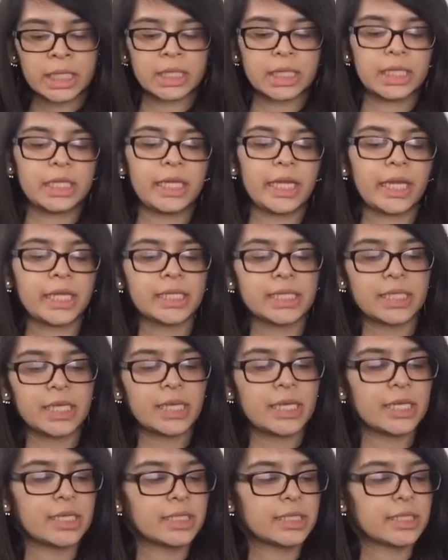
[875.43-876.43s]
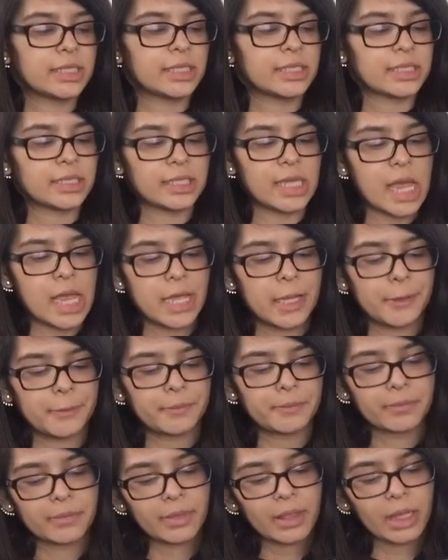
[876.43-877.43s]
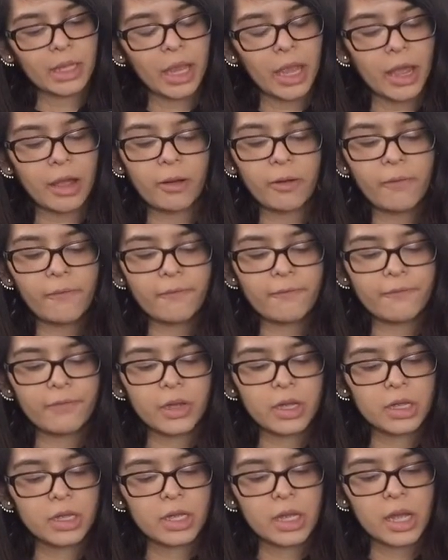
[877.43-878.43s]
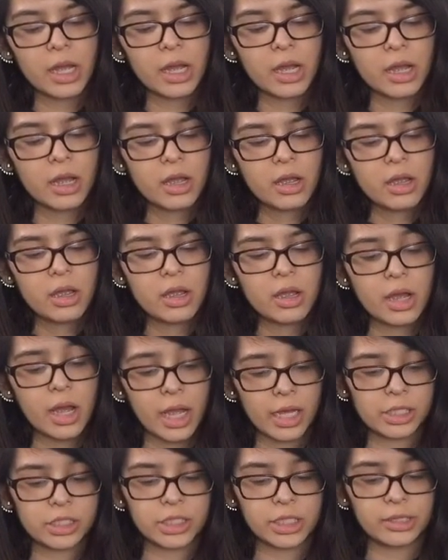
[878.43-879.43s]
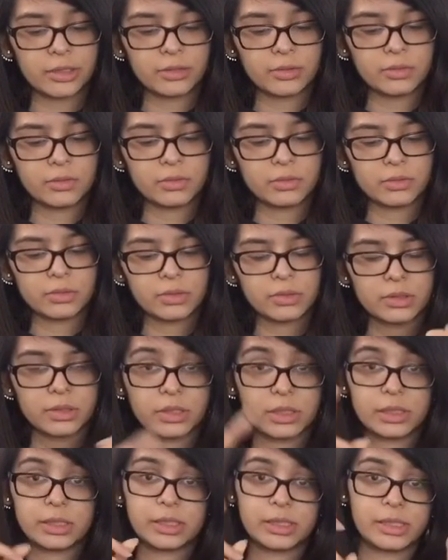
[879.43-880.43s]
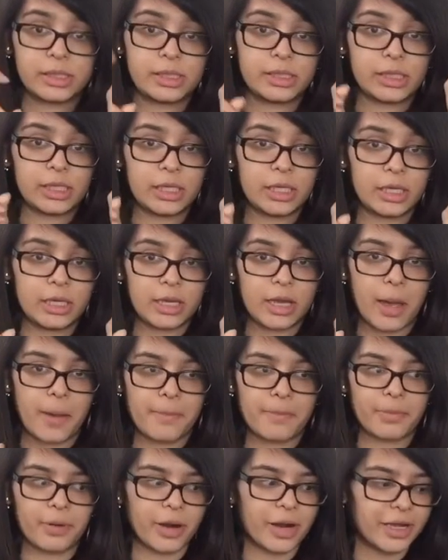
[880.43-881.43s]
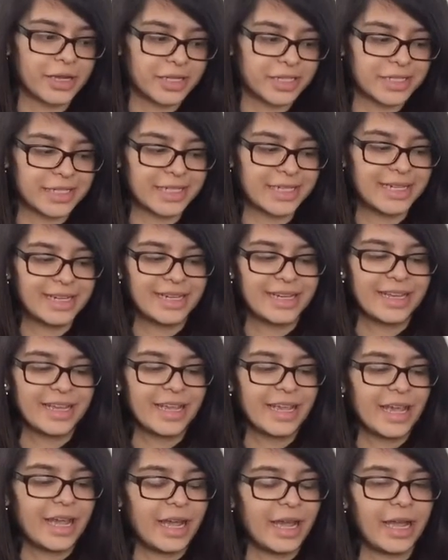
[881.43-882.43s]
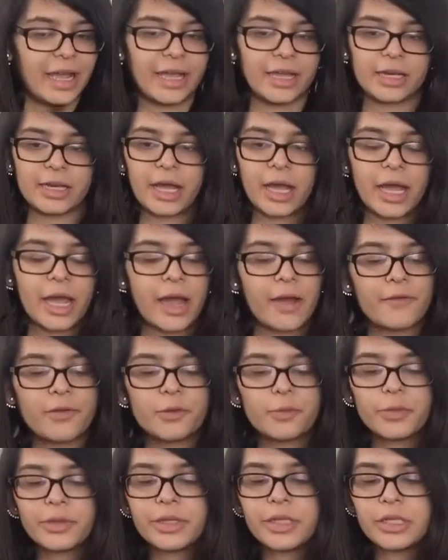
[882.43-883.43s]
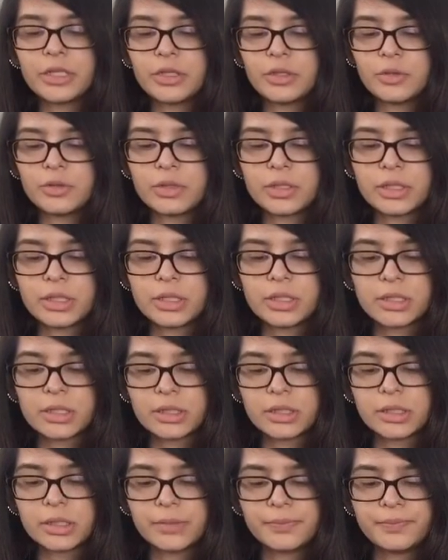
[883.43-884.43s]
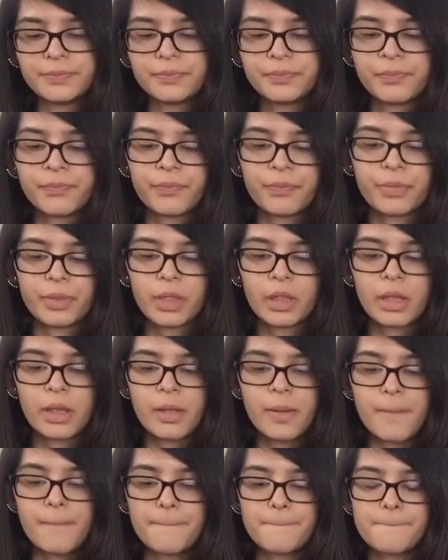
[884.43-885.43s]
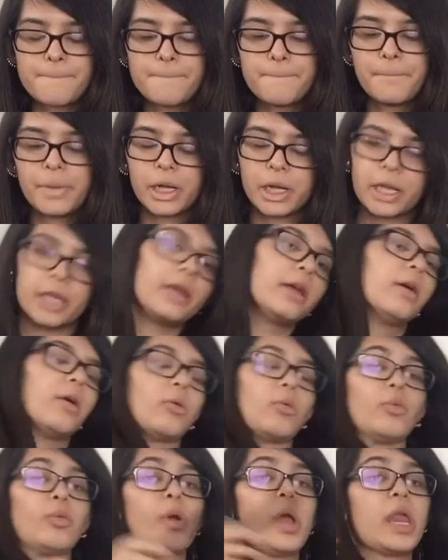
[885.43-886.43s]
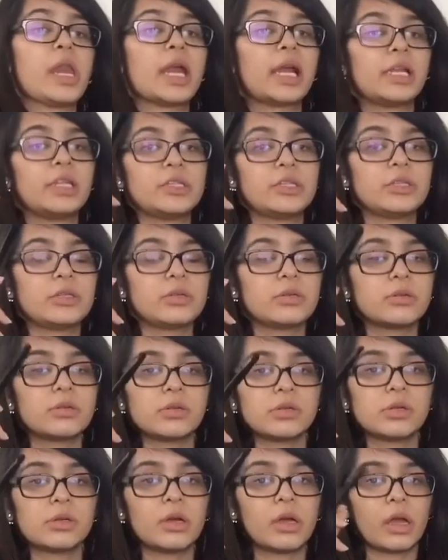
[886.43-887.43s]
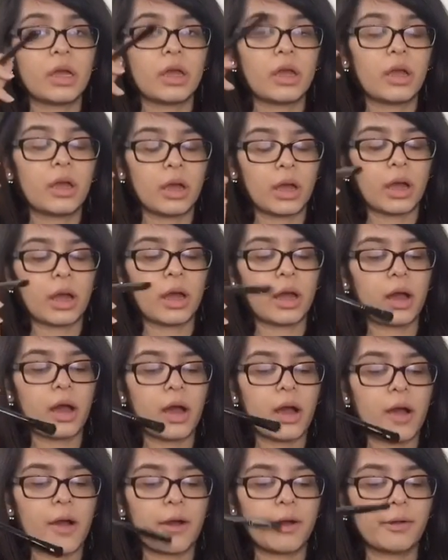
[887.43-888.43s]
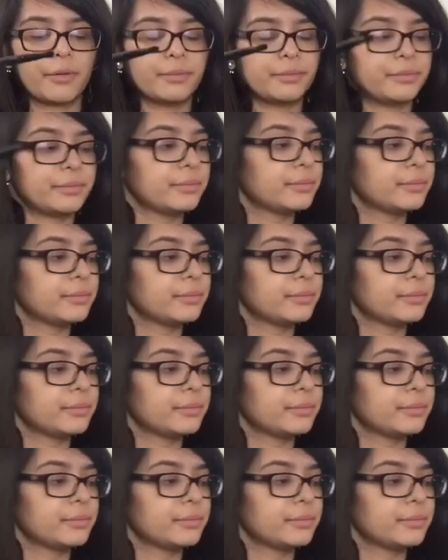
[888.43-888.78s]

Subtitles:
The next thing is this e.l.f. eyeshadow C brush, and I haven't really used this, but when I do, I